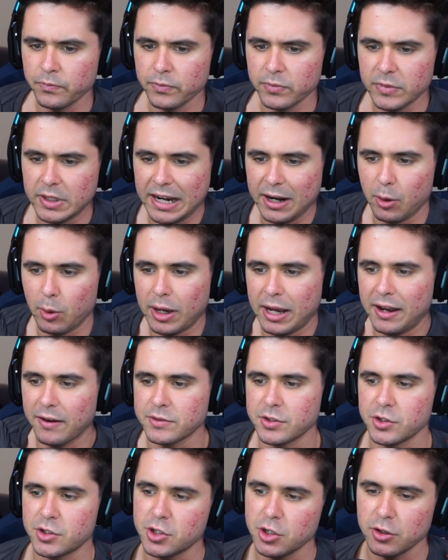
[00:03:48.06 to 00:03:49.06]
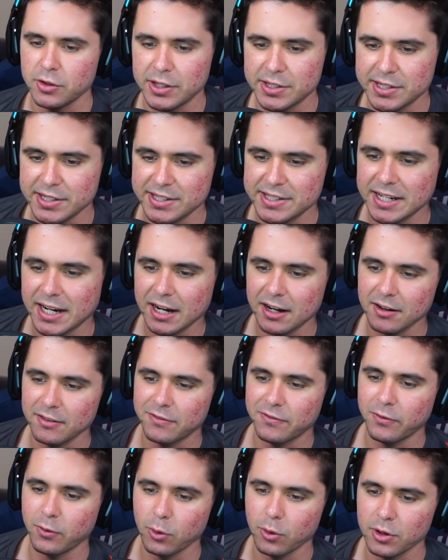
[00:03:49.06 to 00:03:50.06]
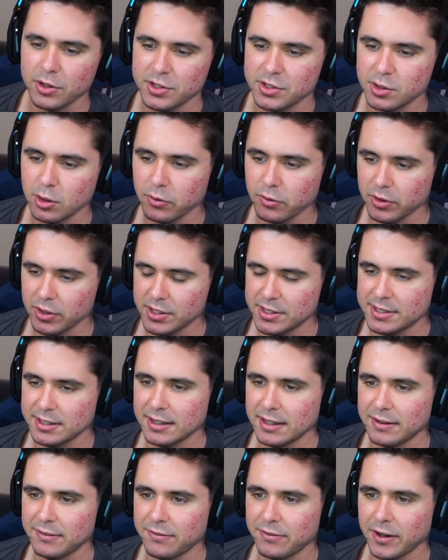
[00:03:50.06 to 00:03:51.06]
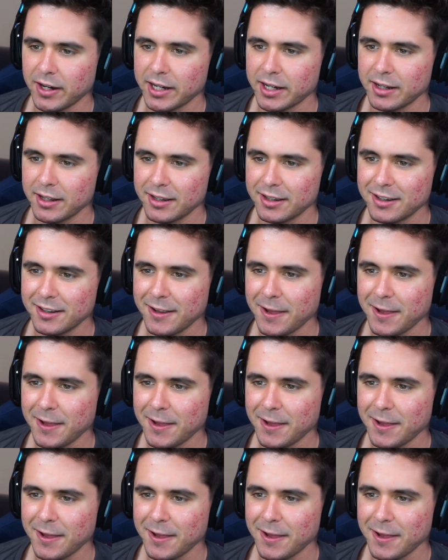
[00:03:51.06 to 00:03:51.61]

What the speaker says: Then I will have to turn this entire forest over until I find it.